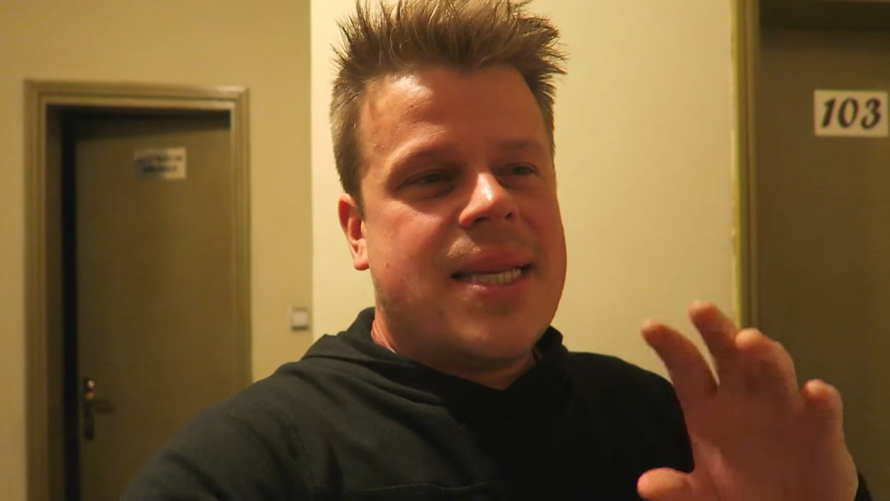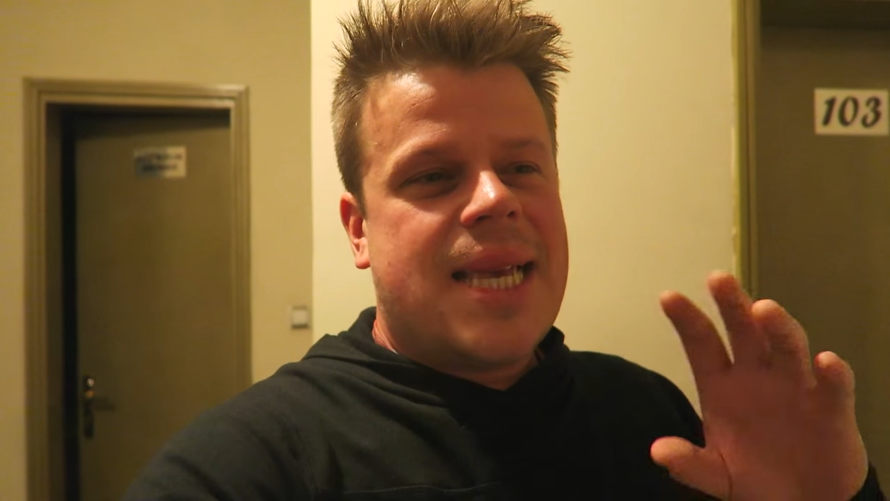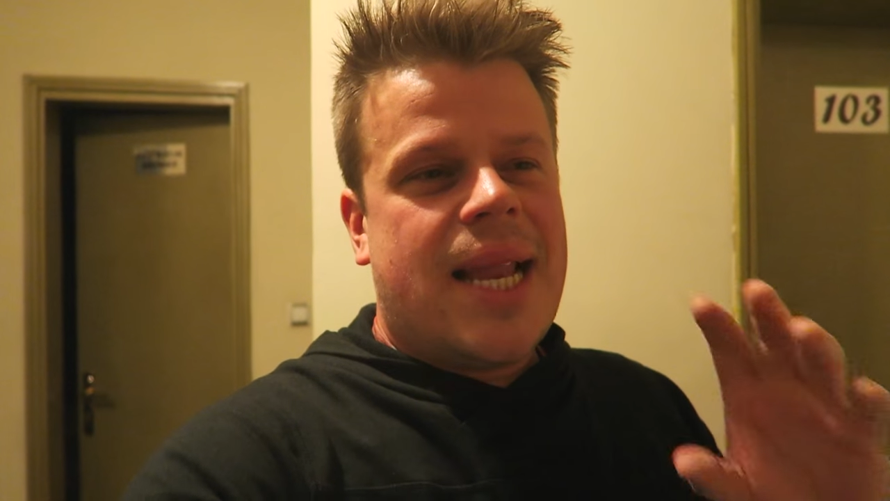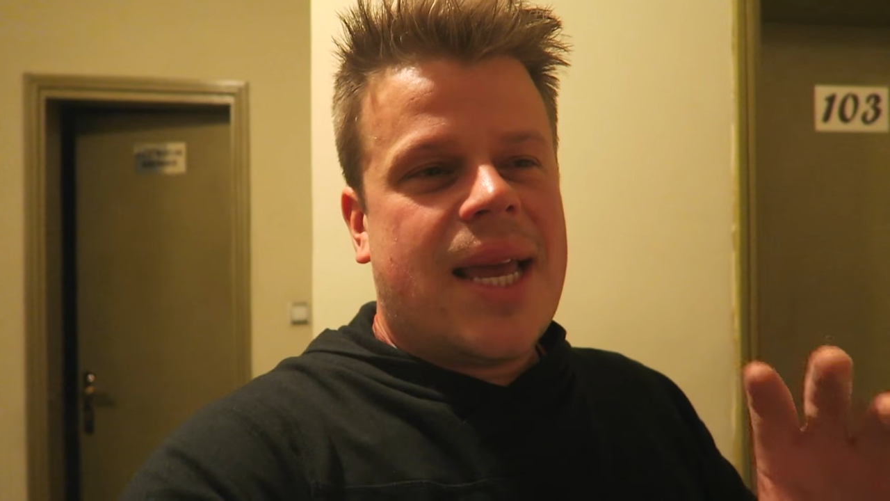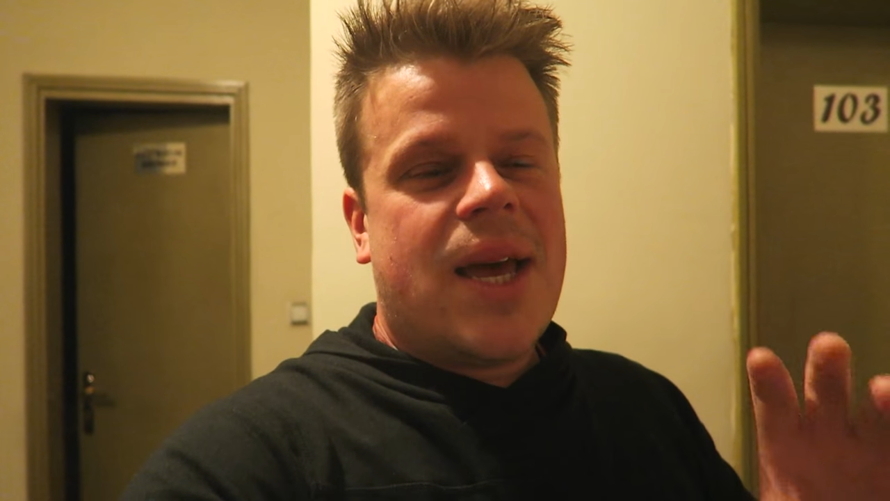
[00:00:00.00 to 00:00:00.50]

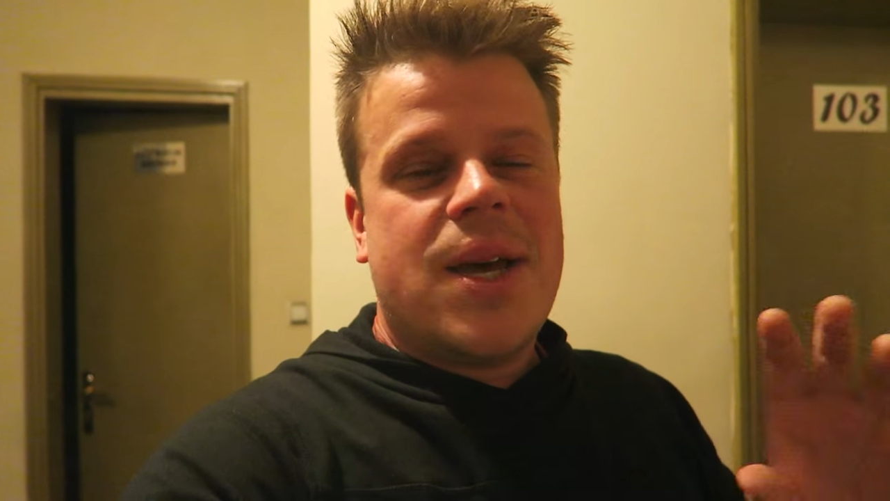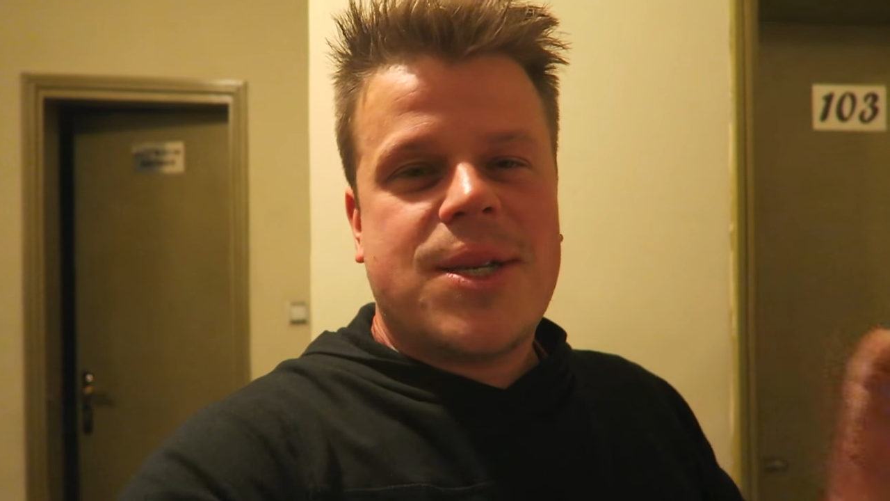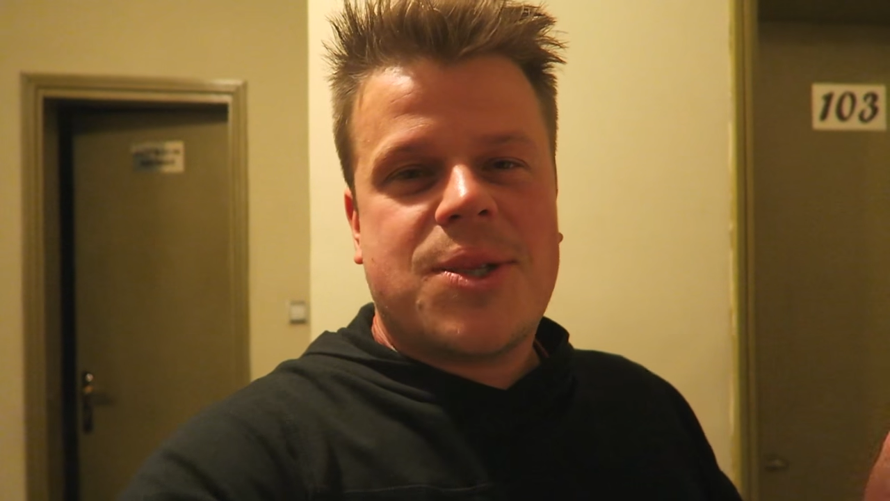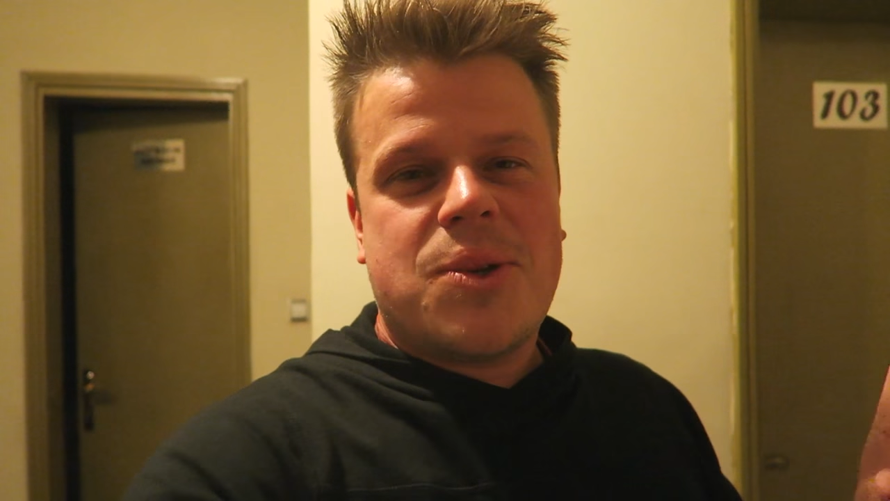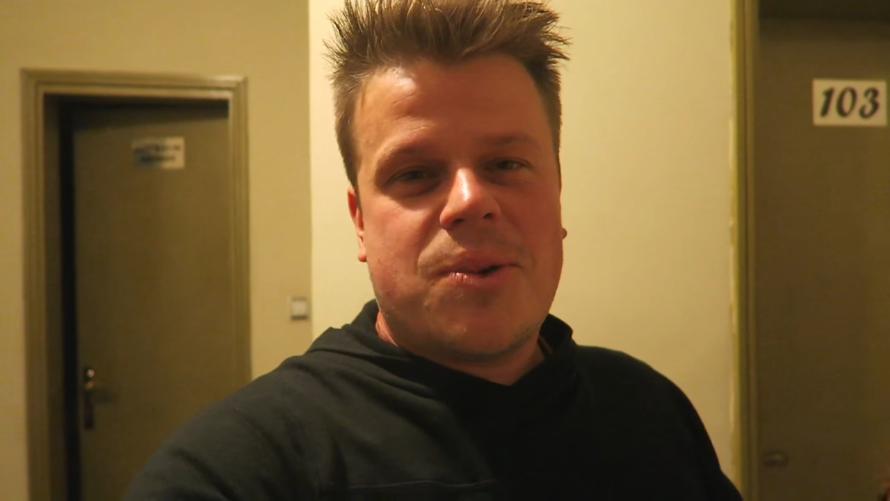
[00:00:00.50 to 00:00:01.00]
telling
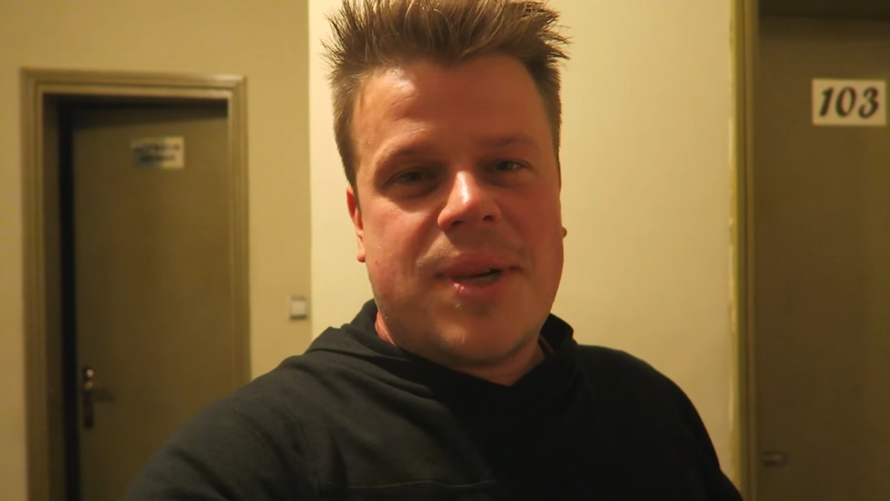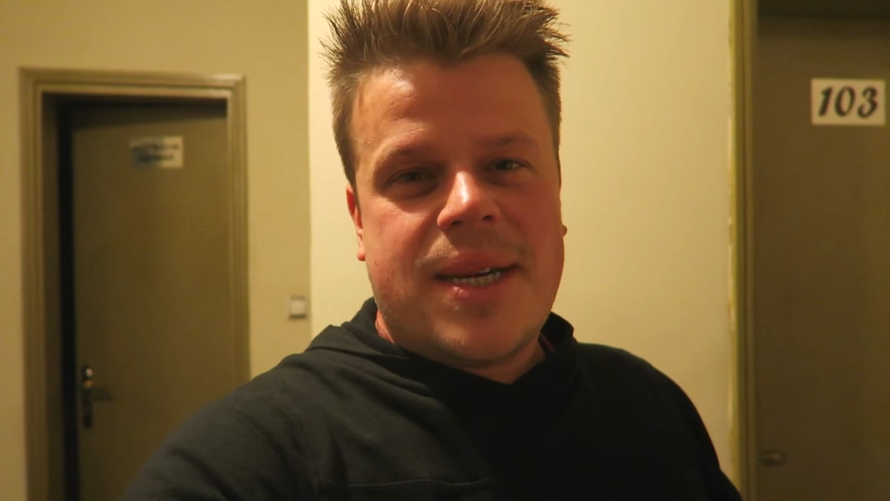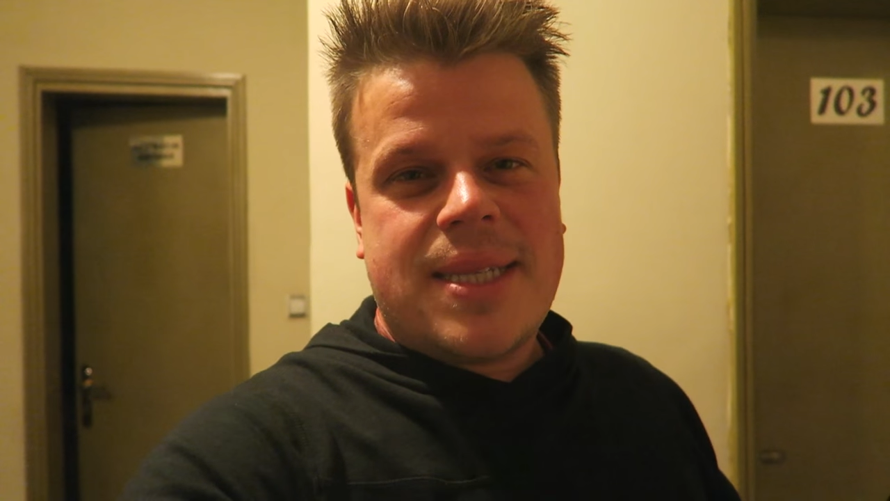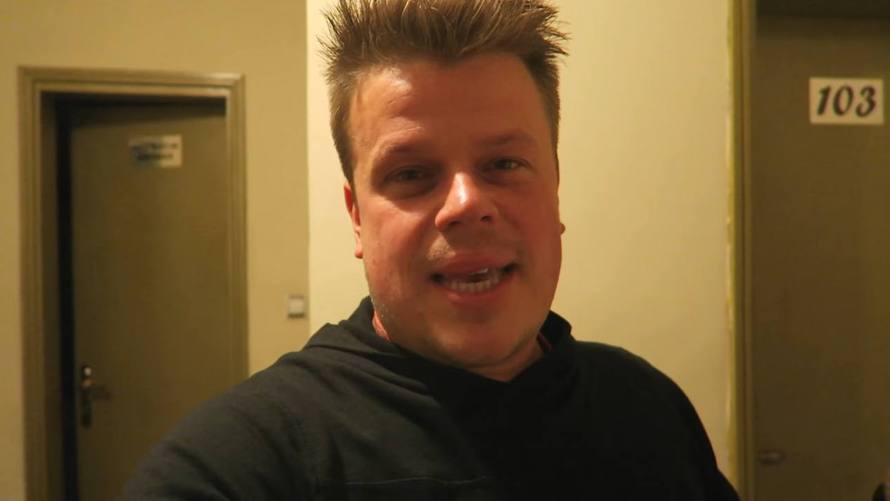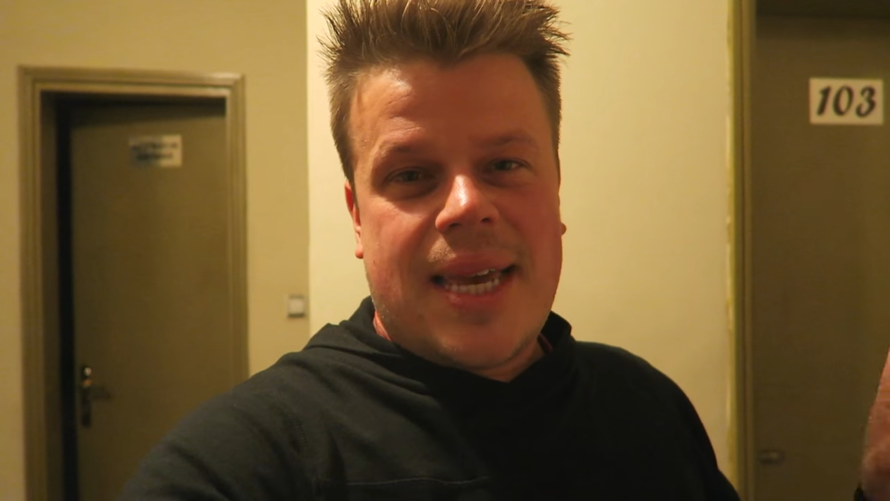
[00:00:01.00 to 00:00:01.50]
her stories